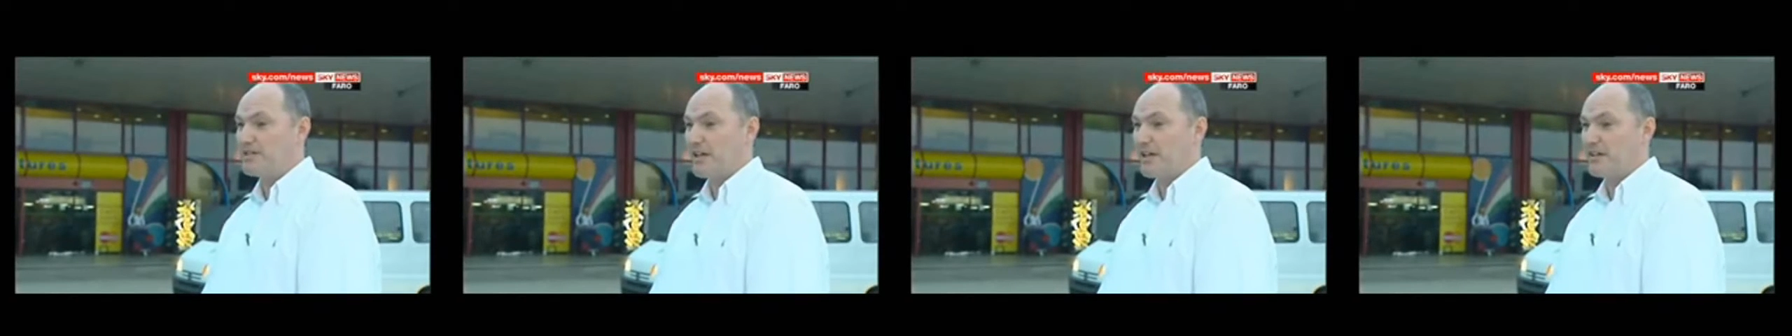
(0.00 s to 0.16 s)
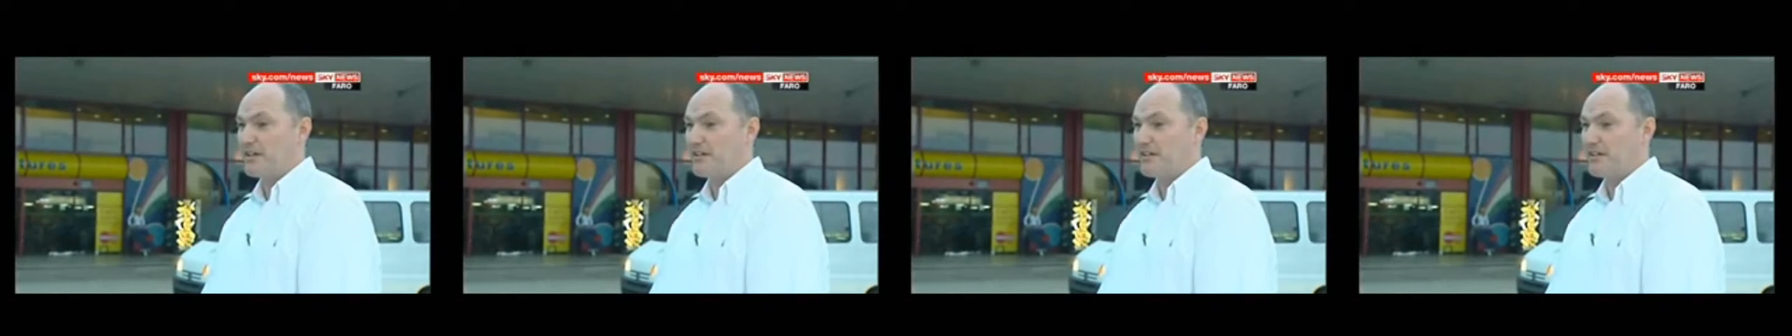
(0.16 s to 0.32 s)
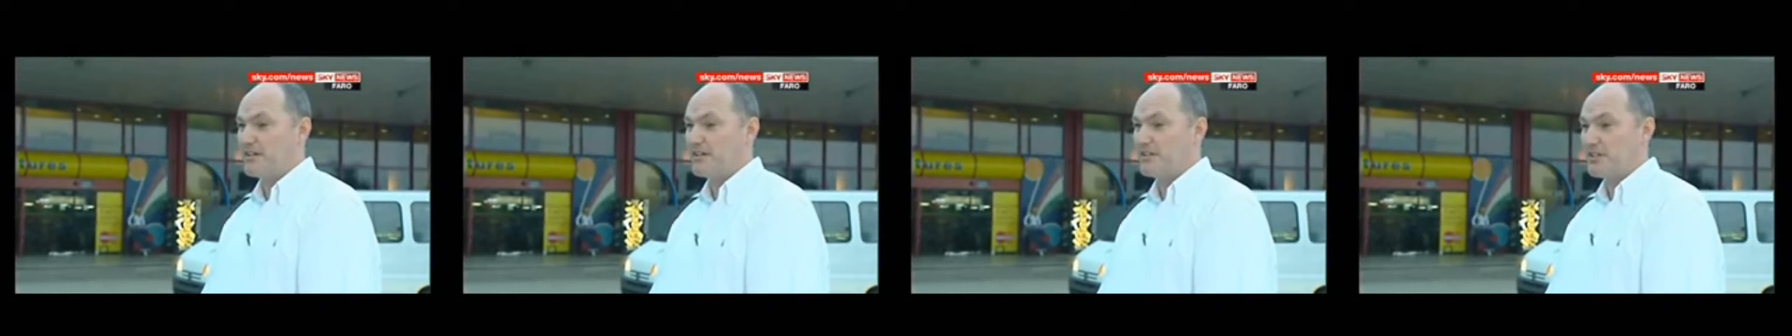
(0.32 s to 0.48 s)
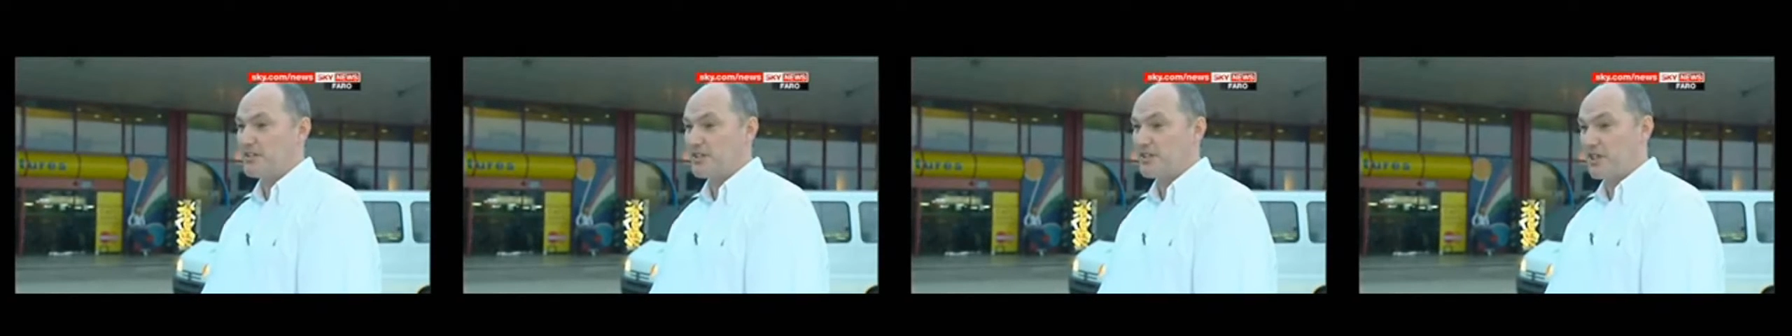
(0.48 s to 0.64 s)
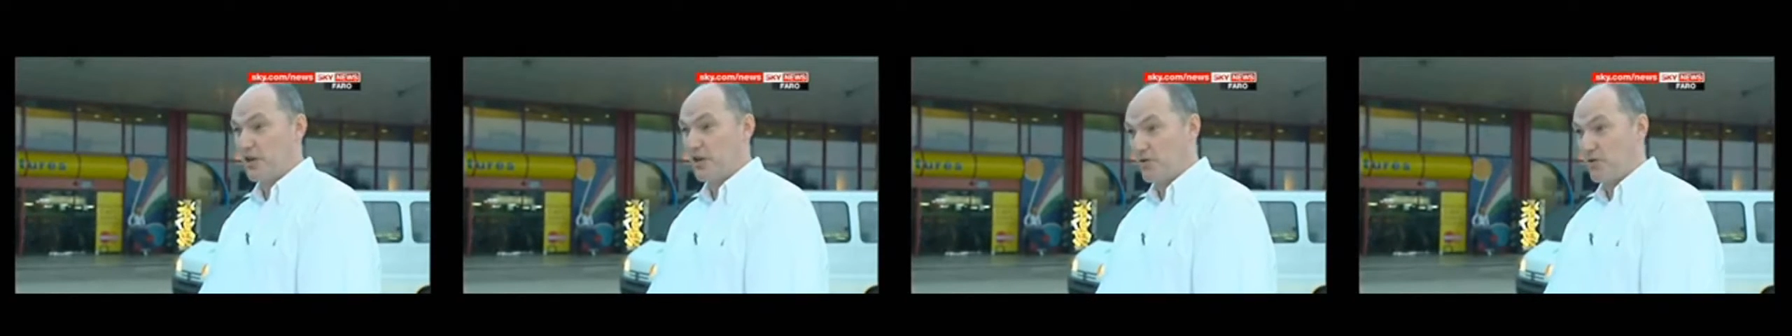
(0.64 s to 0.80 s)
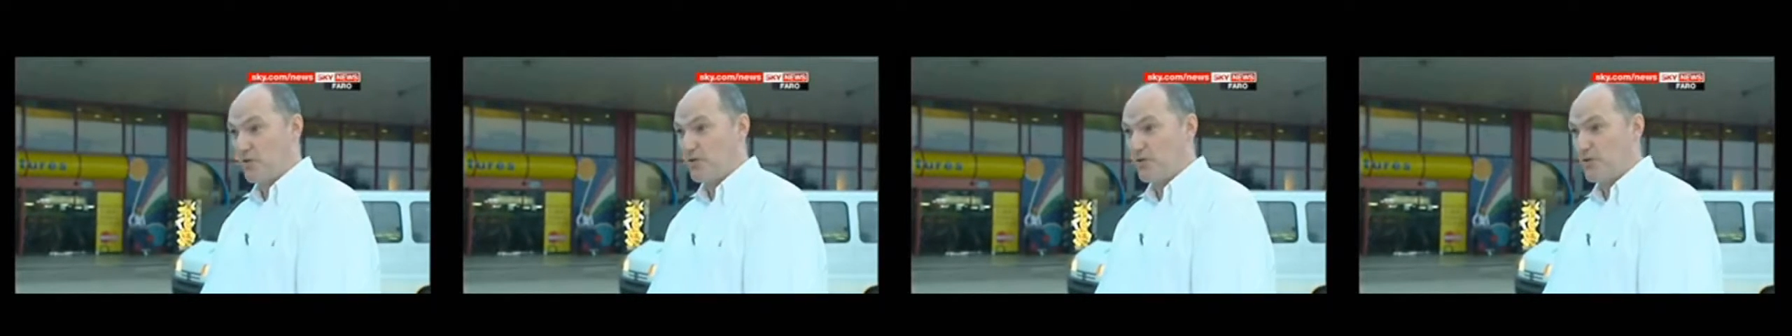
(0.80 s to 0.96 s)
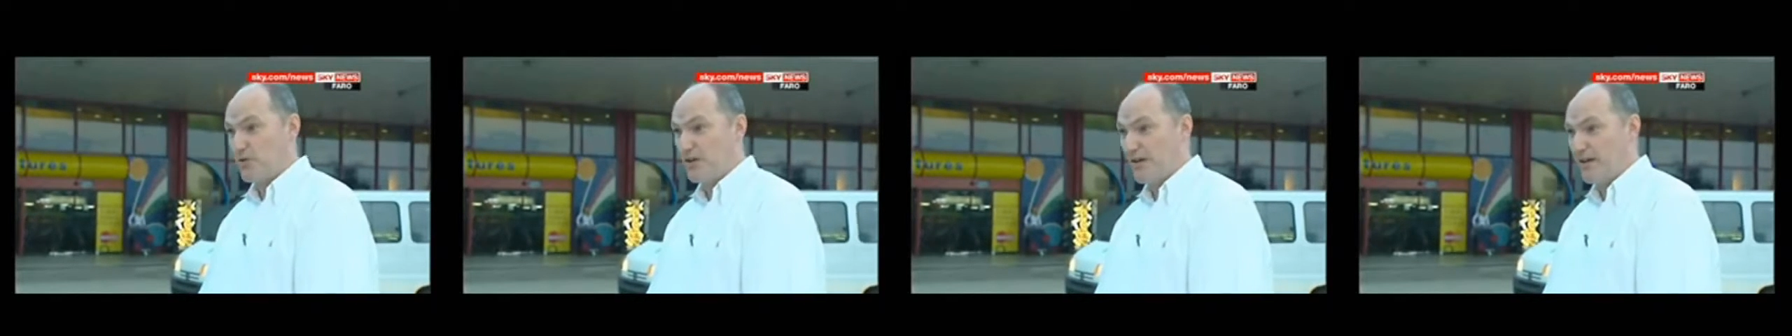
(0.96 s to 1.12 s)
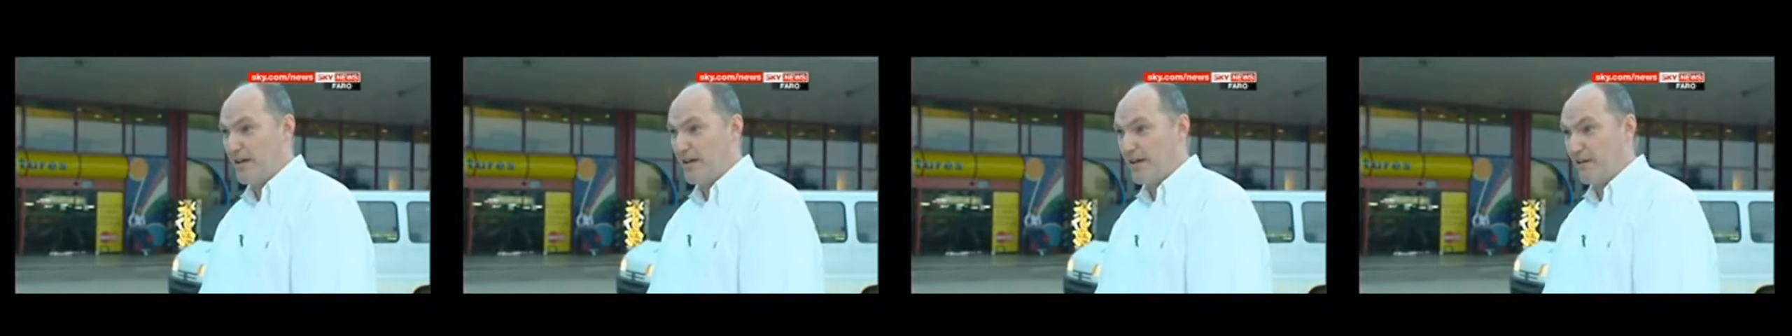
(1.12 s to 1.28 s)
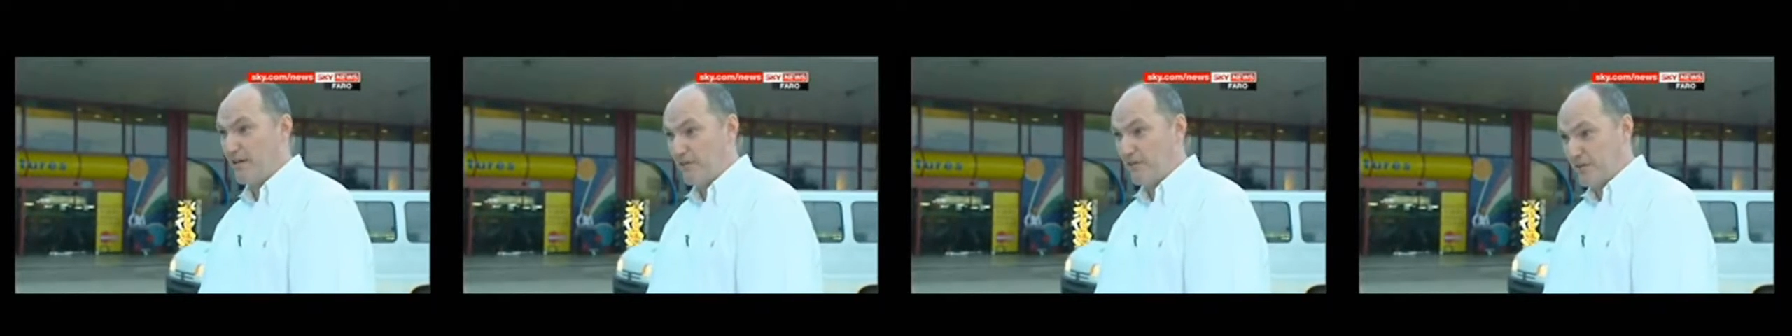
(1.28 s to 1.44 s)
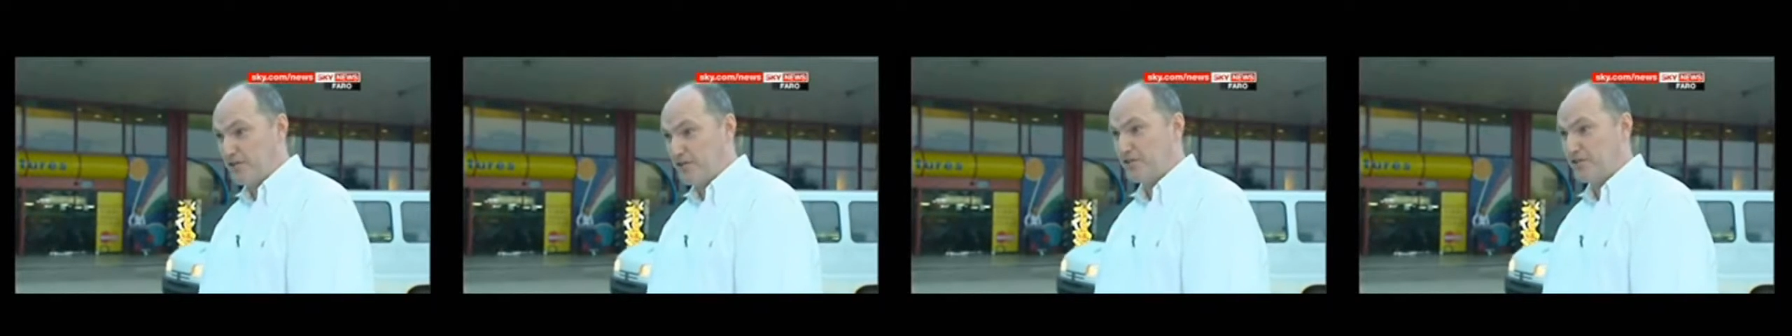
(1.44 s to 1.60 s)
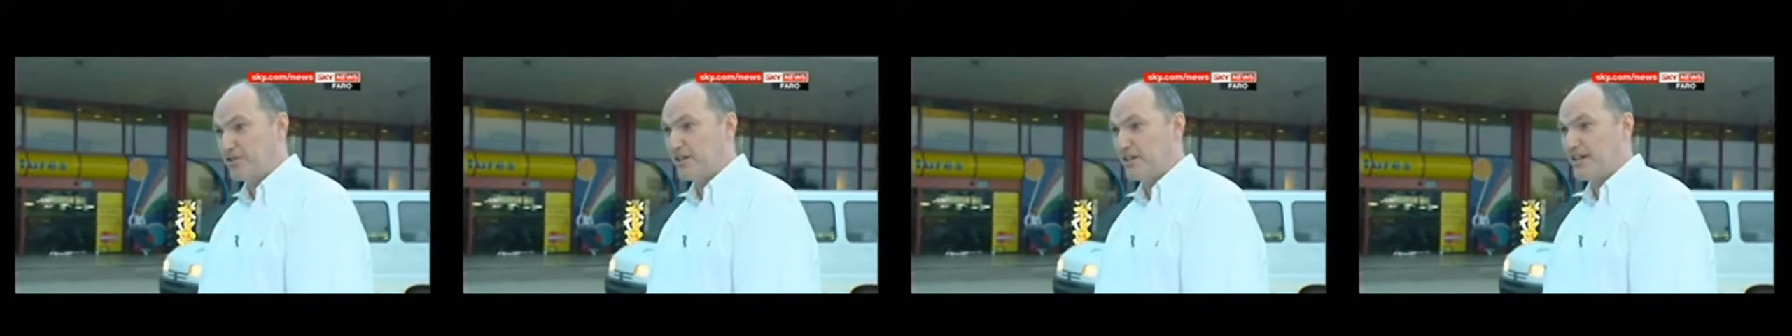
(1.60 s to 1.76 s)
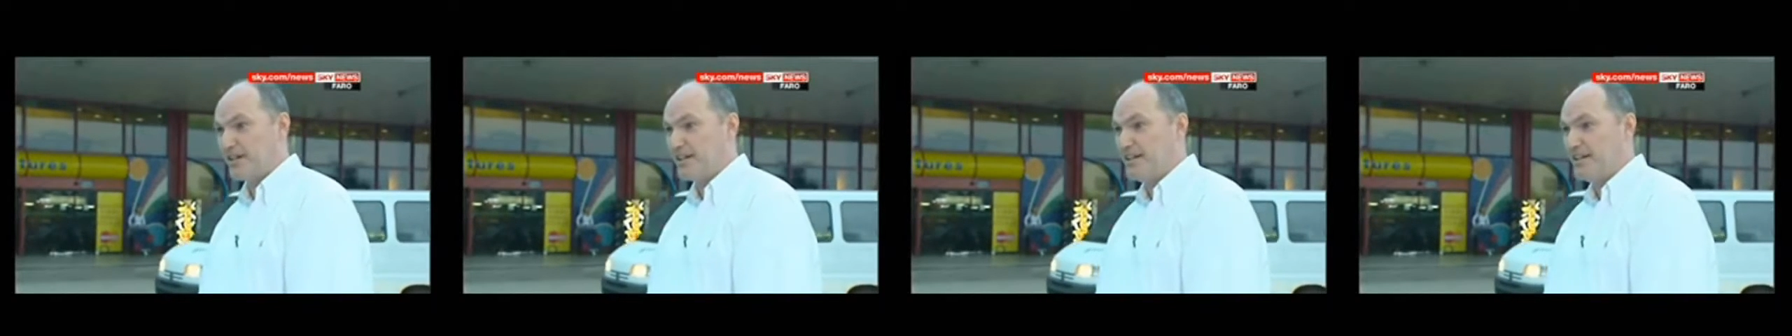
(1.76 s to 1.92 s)
done so
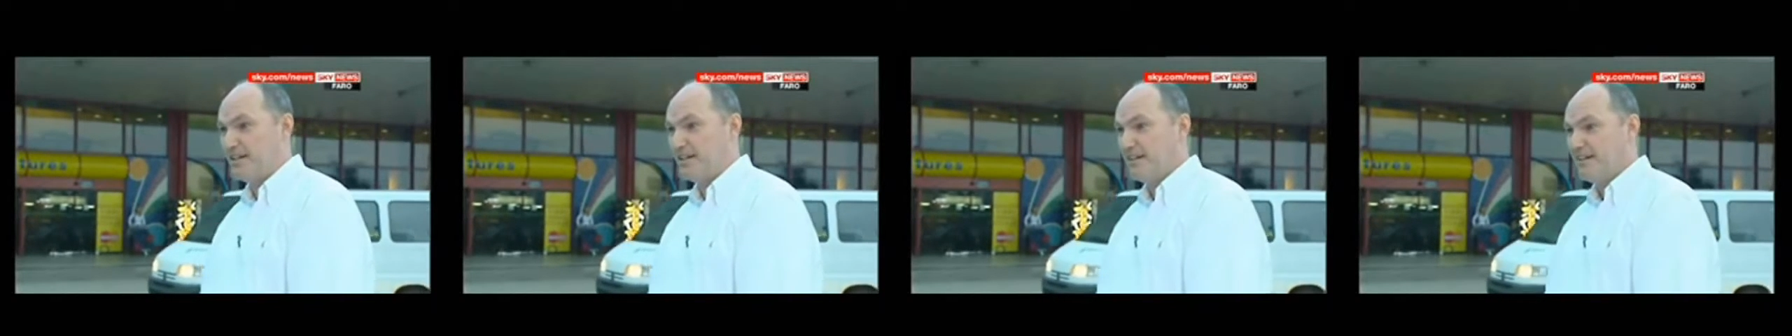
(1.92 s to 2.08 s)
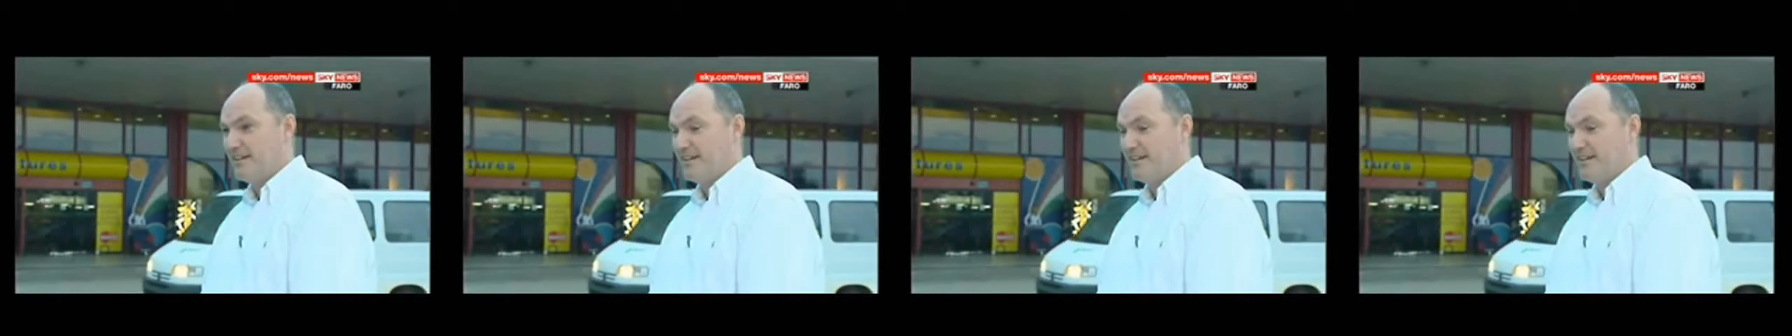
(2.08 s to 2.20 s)
efficiently